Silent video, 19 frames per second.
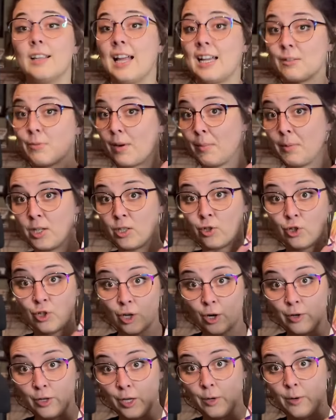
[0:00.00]
last one I'm going to
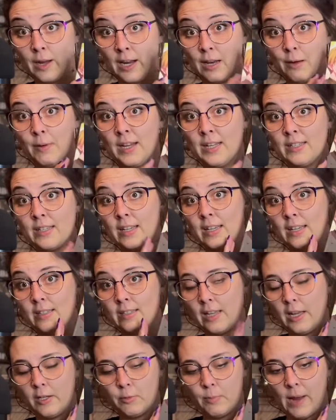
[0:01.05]
show you anyways is
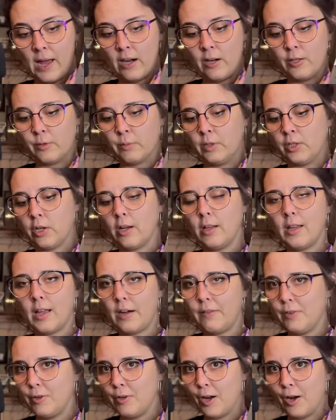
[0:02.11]
Age Matters, which a lot
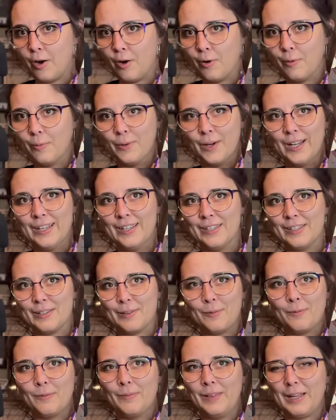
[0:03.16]
of you know was
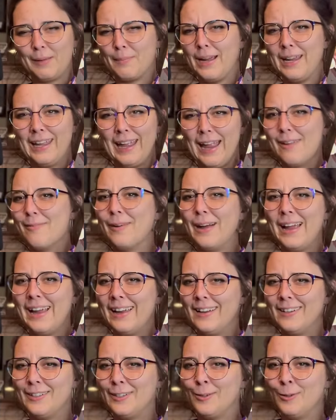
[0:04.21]
like my gateway
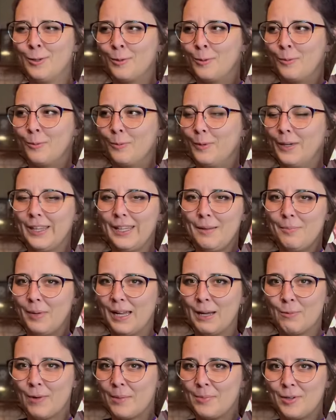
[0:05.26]
into the really
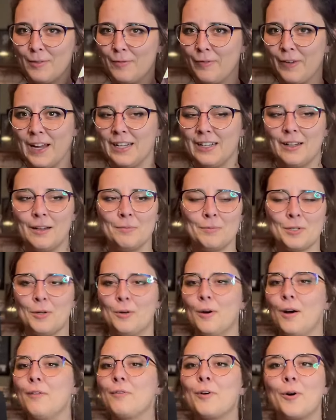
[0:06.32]
big Webtoon fandom. So
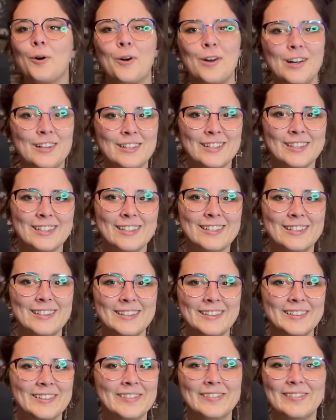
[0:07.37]
of course,
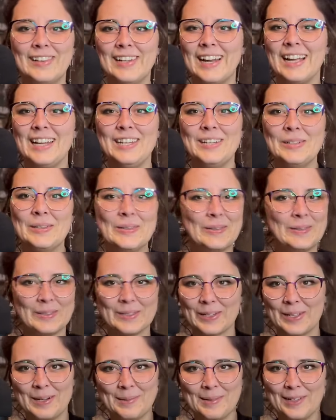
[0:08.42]
when I knew it was
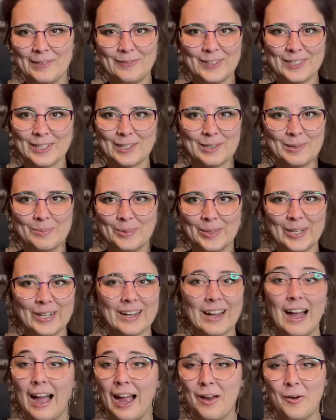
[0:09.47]
going to be a physical book,
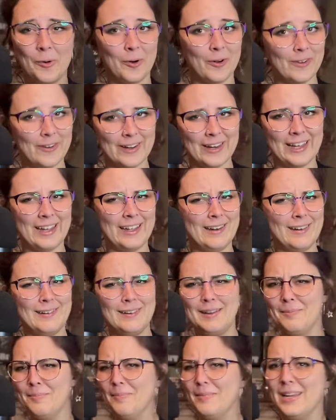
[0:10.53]
I ordered it
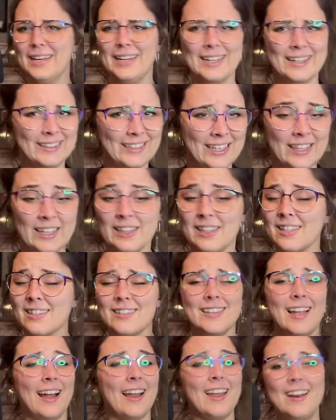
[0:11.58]
immediately. Like, the
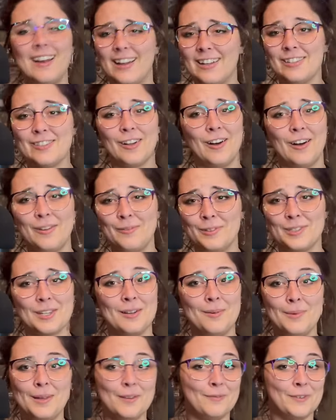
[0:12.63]
second I saw it was
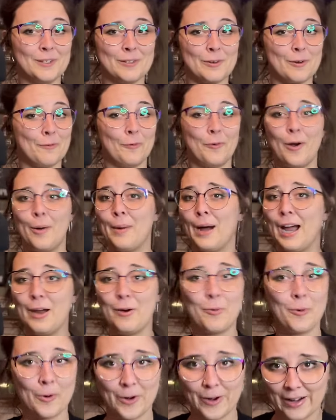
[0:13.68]
going to be in physical form, I
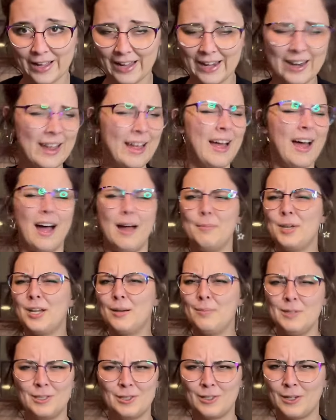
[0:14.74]
ordered it. I'm going to
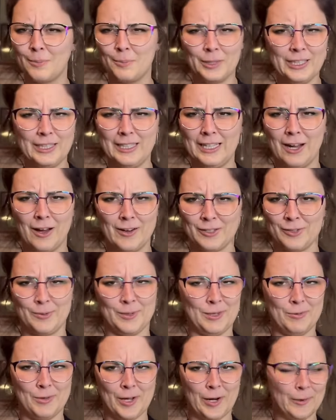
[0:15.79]
be completely honest
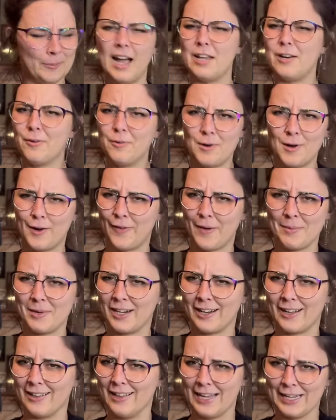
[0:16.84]
with you, though. I don't know if I'm
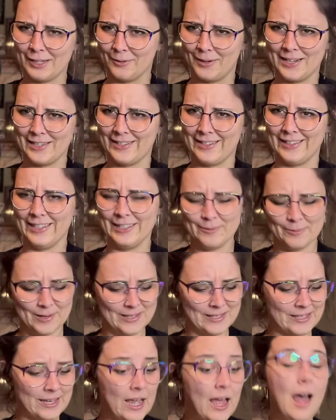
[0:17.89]
going to collect the rest of these
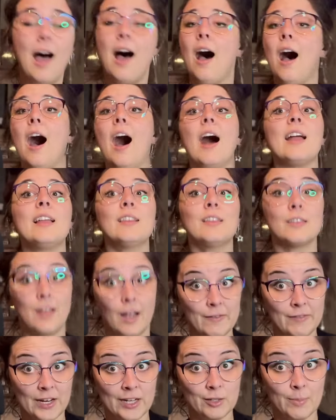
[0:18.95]
ones. I
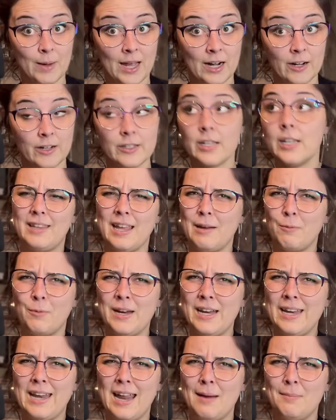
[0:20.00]
love Age Matters. They
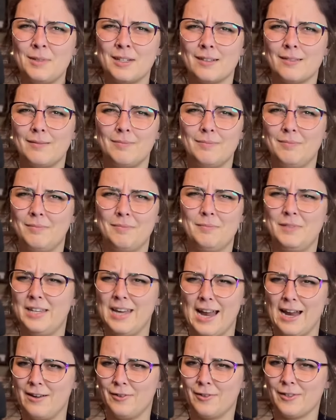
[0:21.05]
renamed
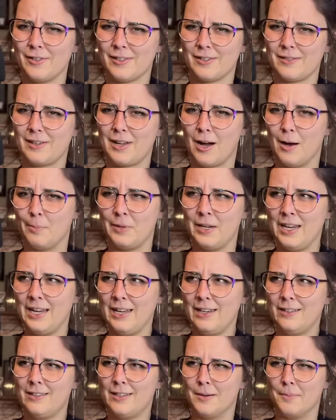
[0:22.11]
Daniel's
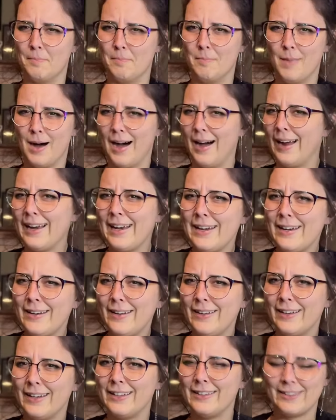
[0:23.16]
company to Mine
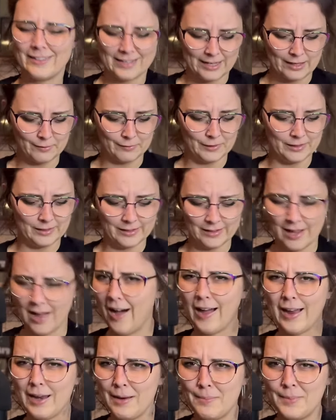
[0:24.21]
instead of
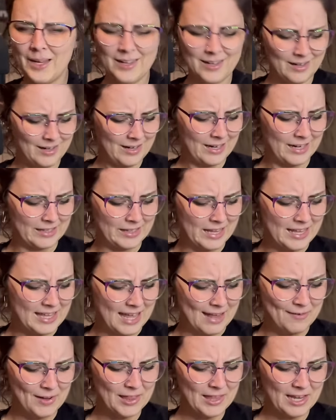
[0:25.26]
Lime, and they
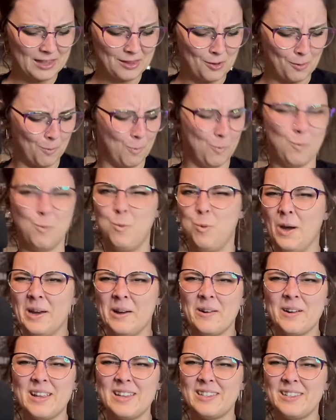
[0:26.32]
gave it, like, the
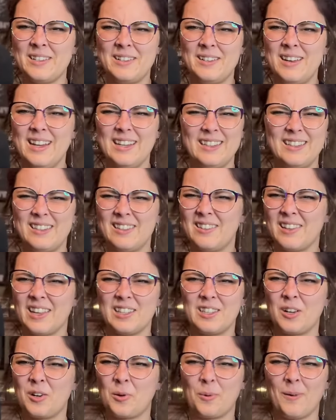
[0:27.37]
weirdest, it's, like,
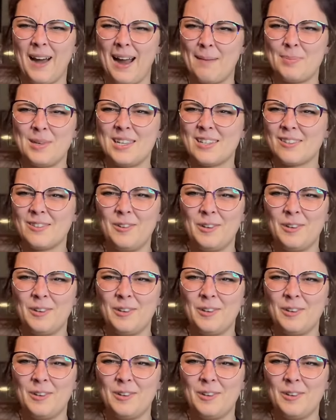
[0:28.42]
the crappiest